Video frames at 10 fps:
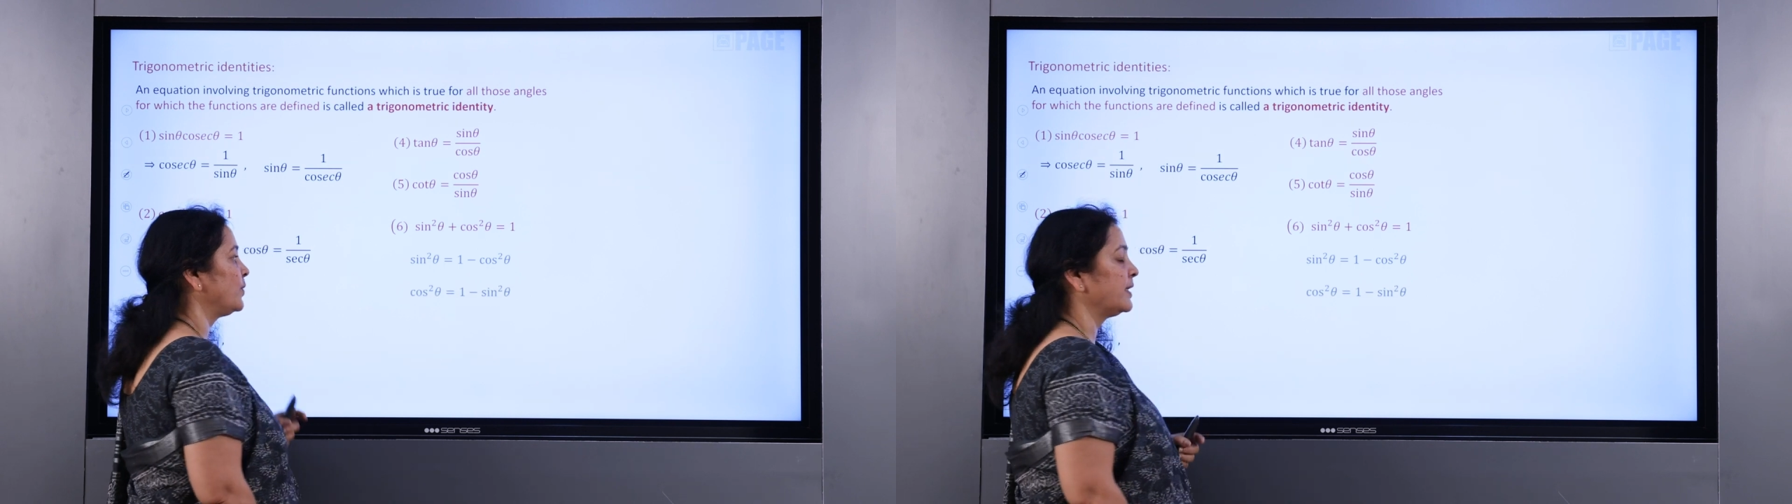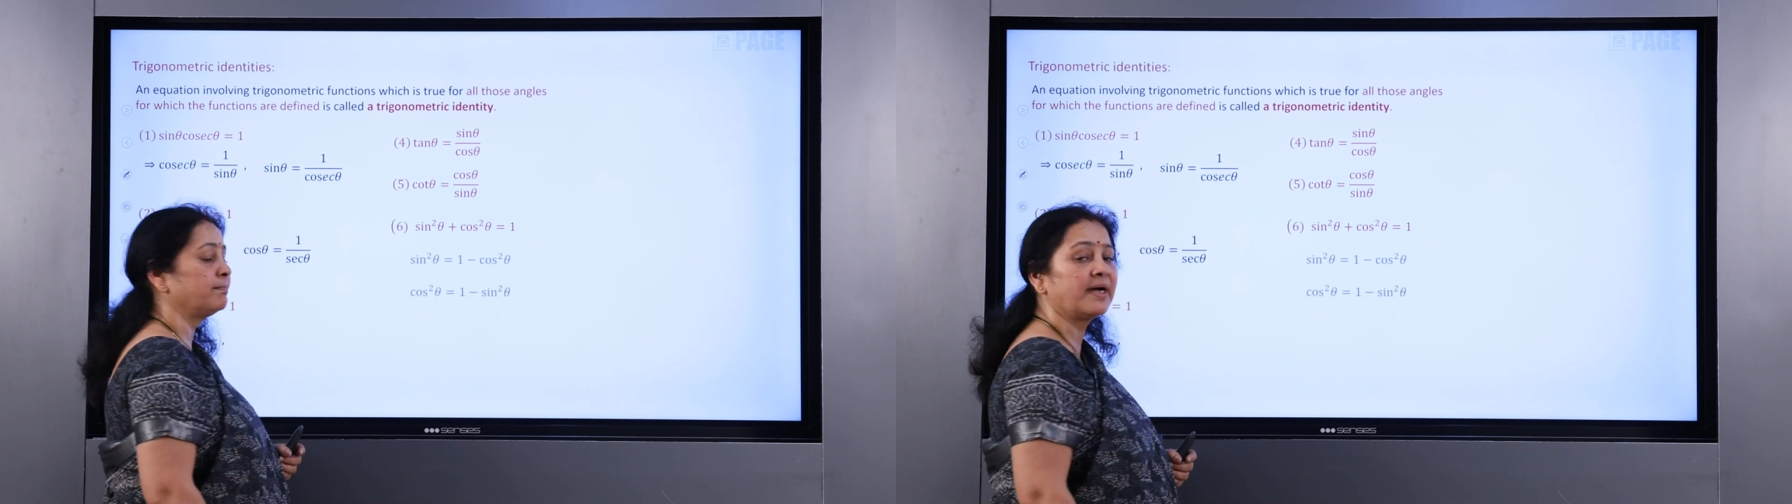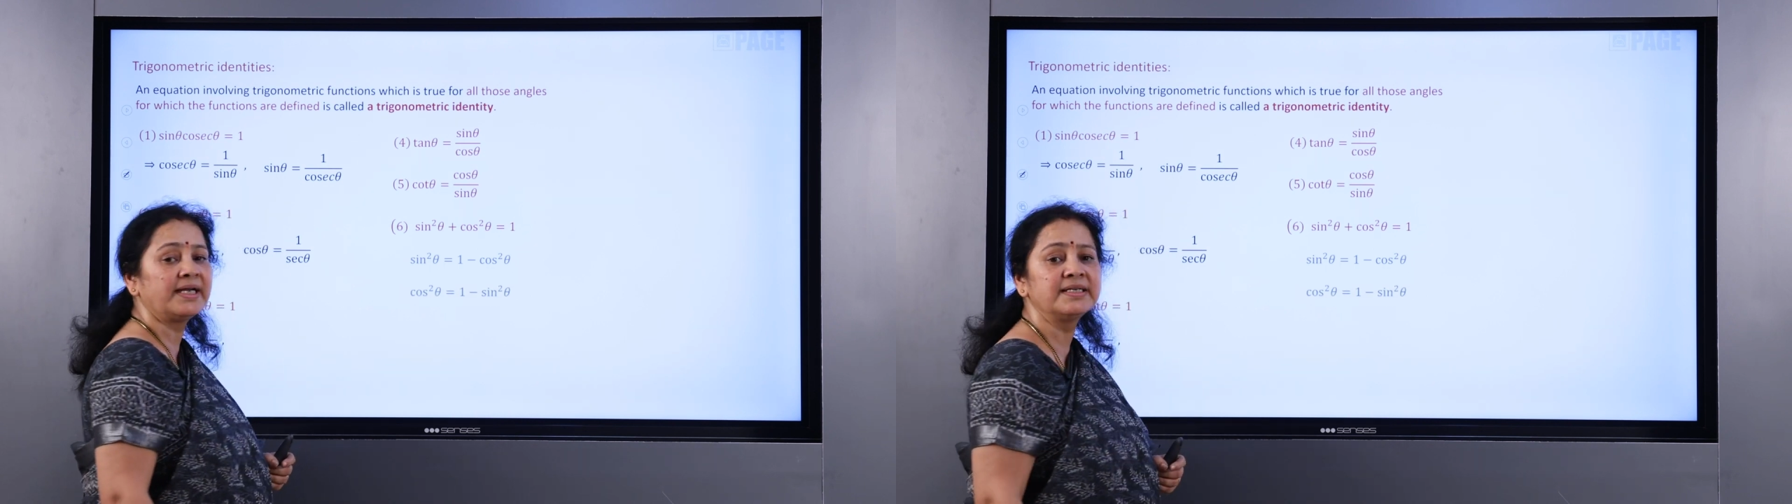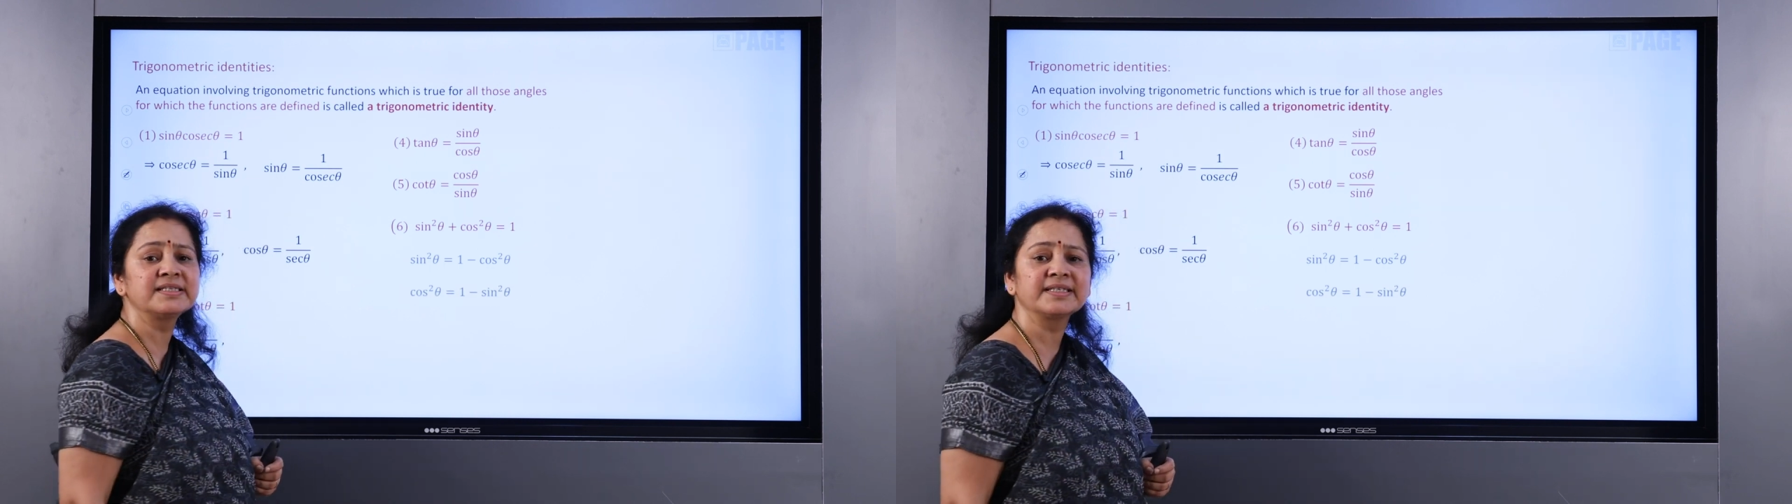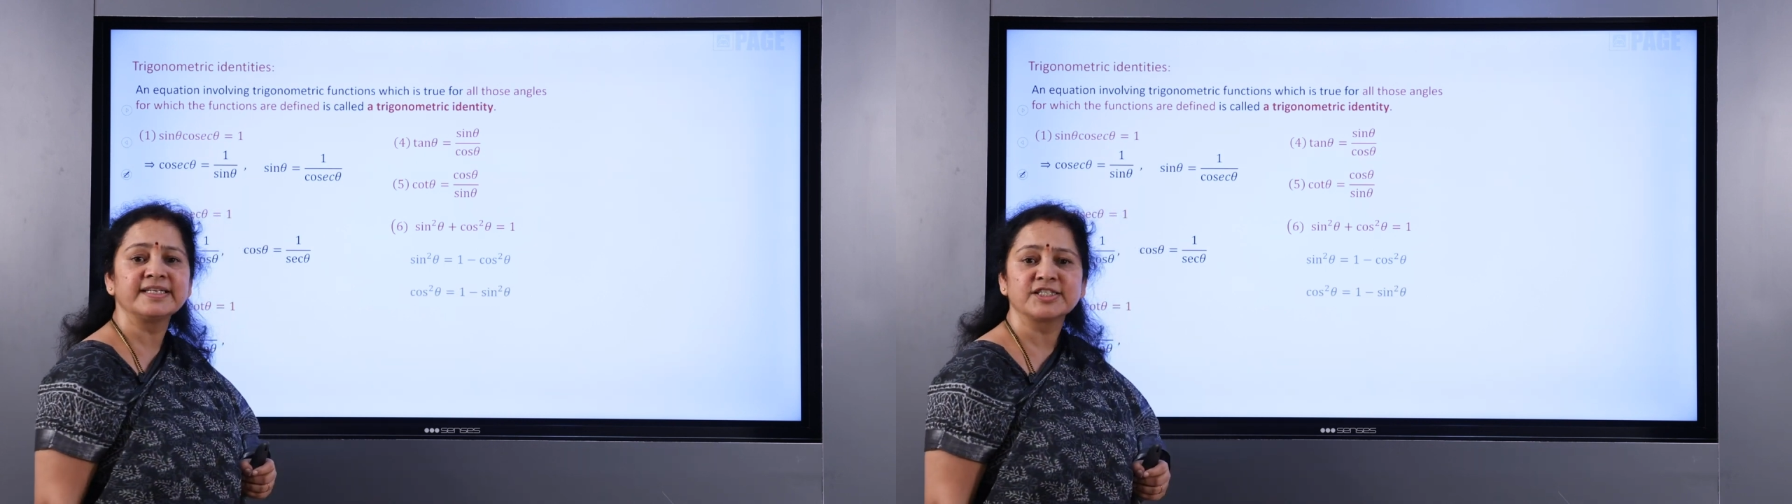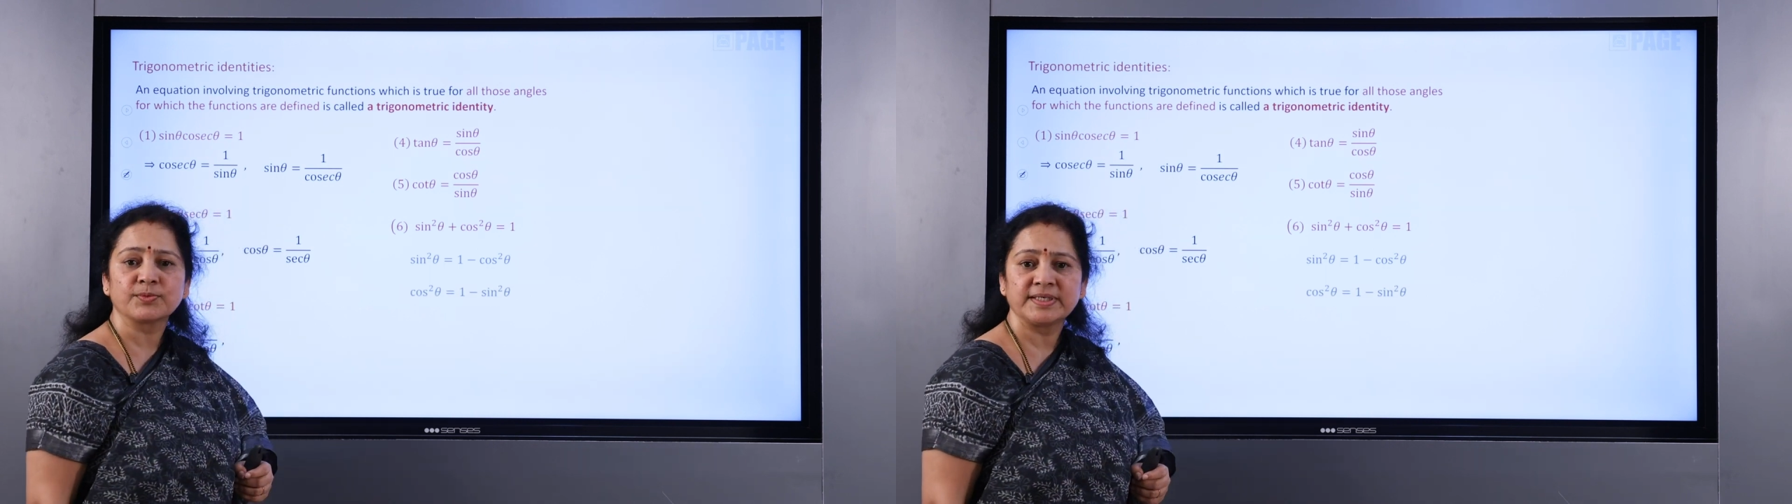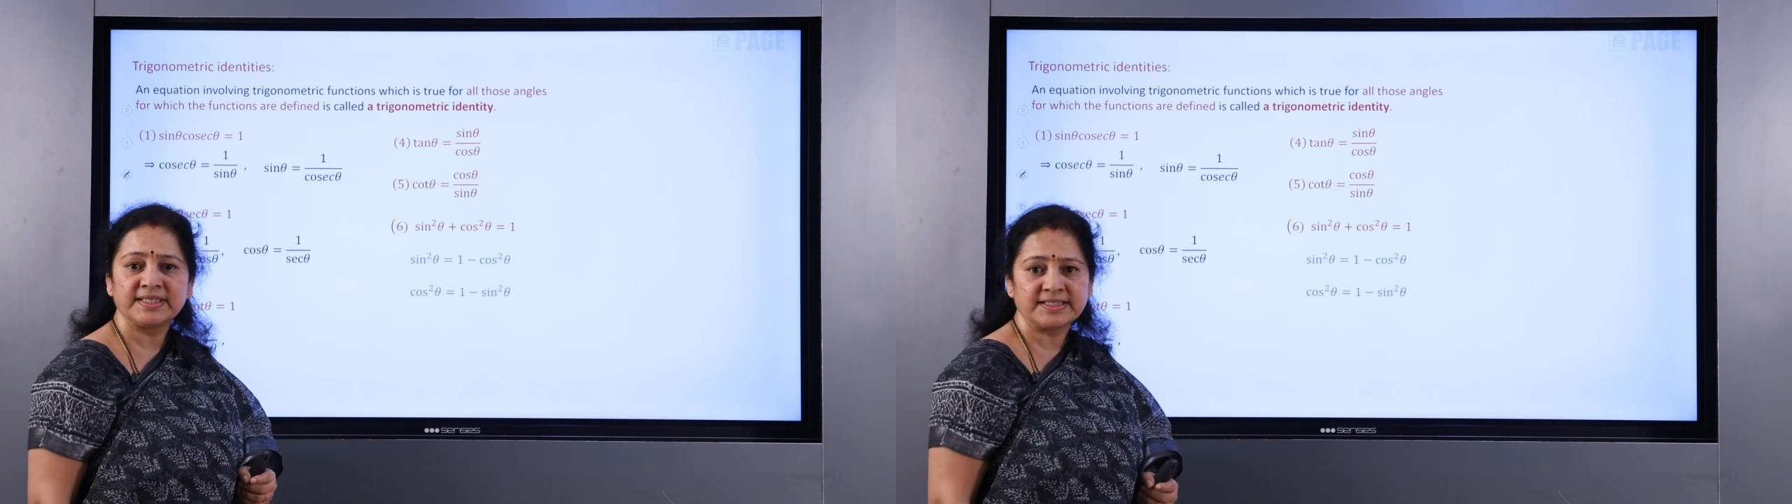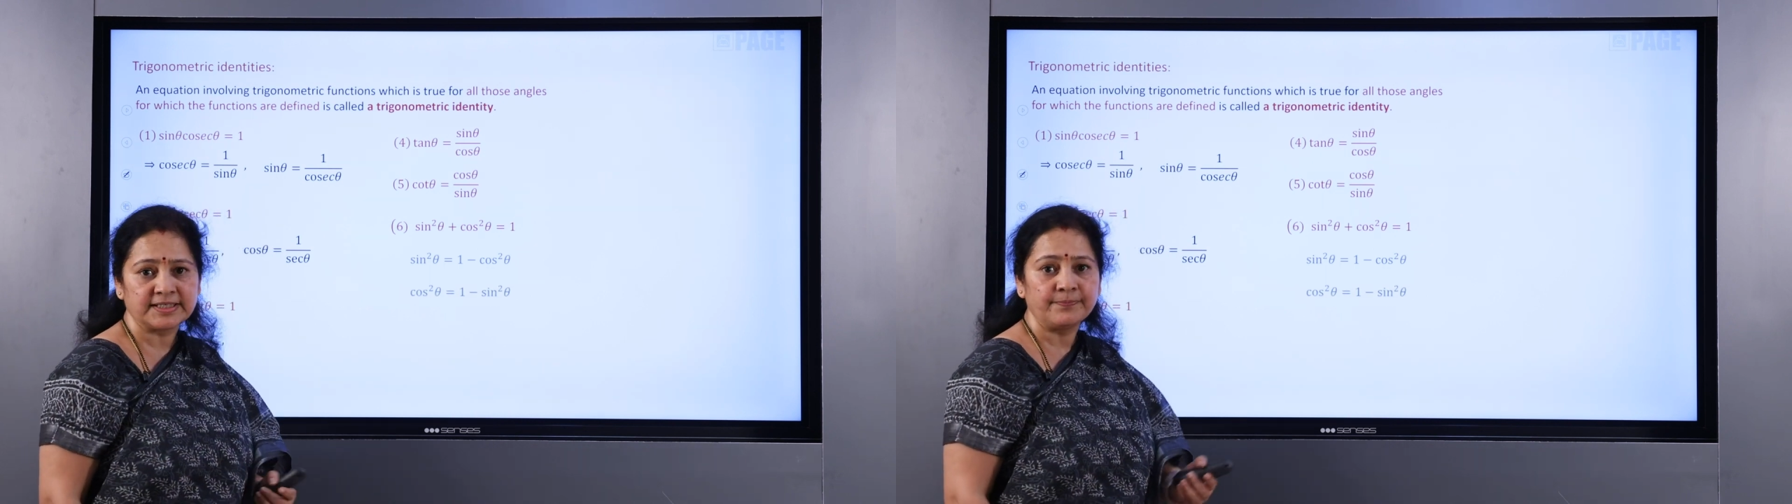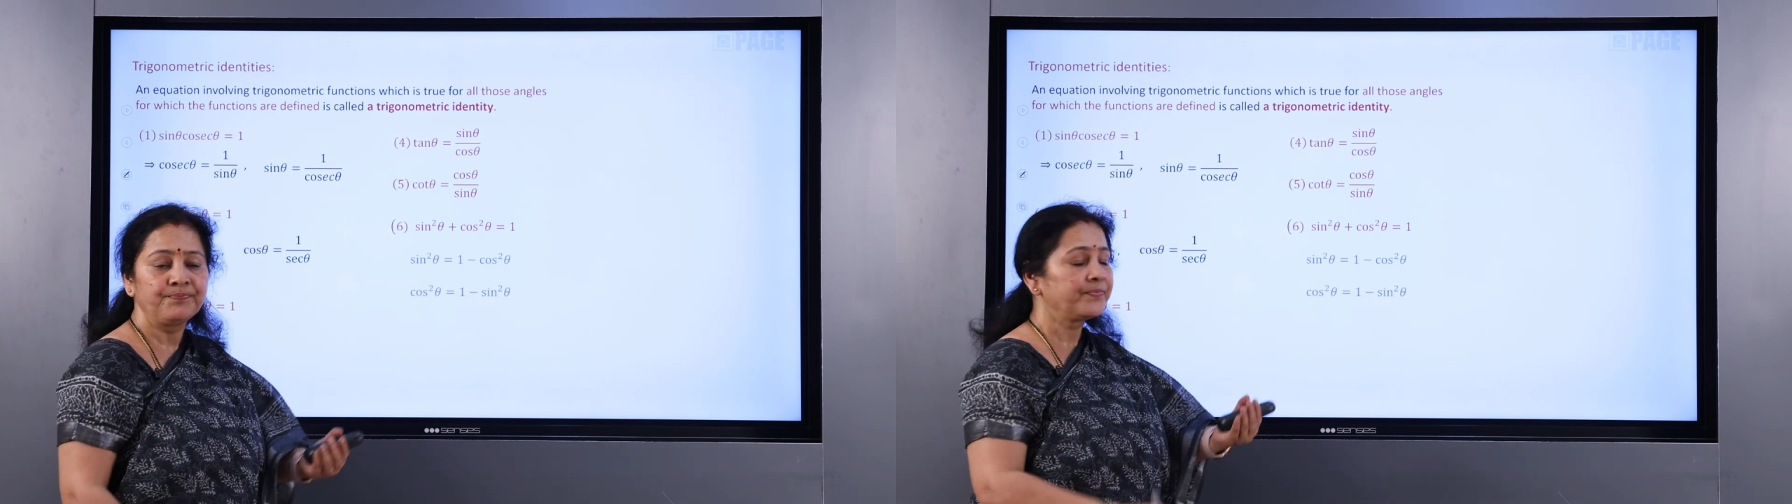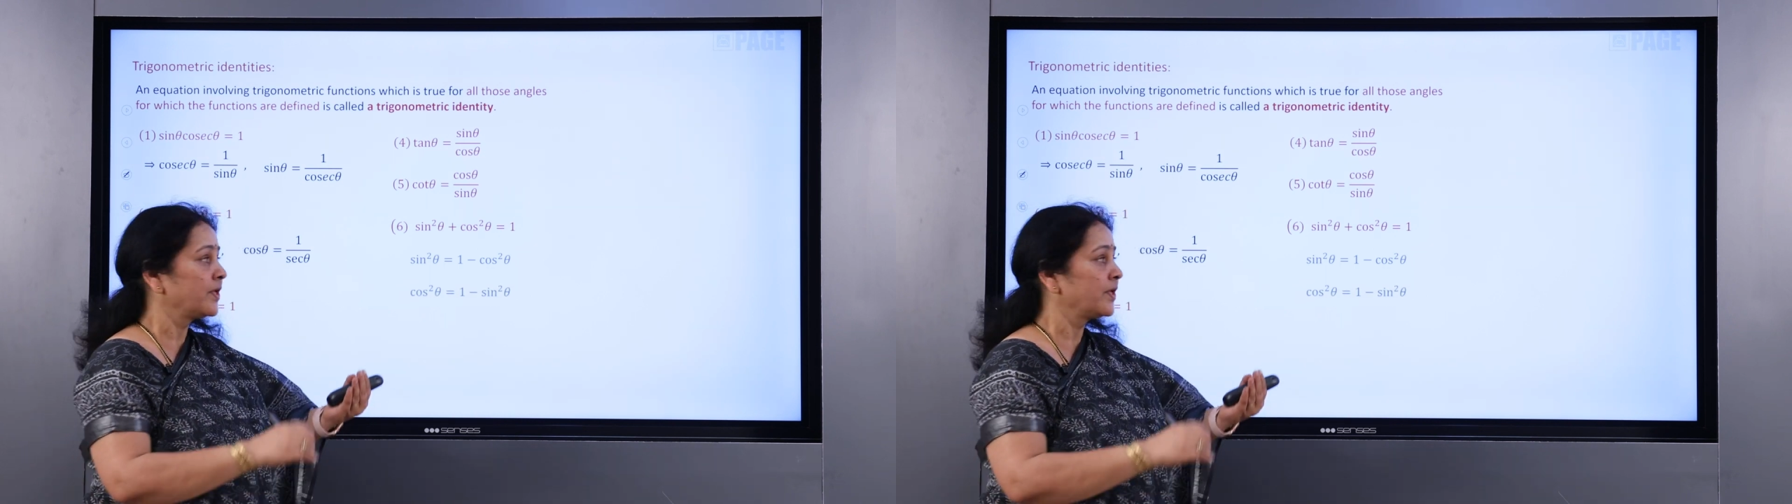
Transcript: 1 minus sine square theta.